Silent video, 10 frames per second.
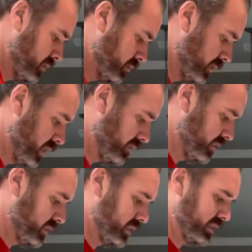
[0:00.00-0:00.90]
I mean,
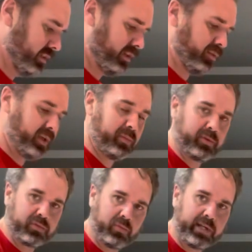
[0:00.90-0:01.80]
obviously it needs a little bit of
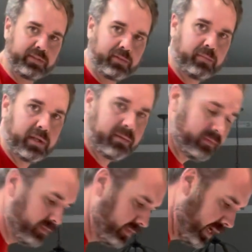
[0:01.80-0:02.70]
persuasion, but
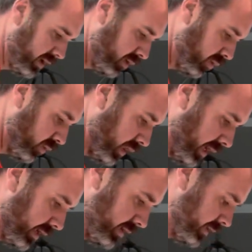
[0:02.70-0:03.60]
not a whole
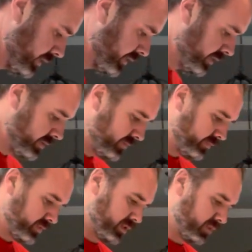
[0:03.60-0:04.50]
lot.
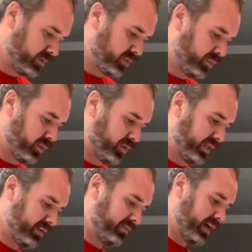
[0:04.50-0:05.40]
So I'm just pulling
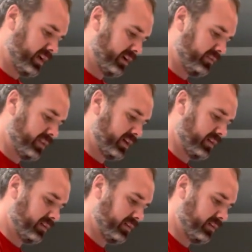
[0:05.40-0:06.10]
that fat off there.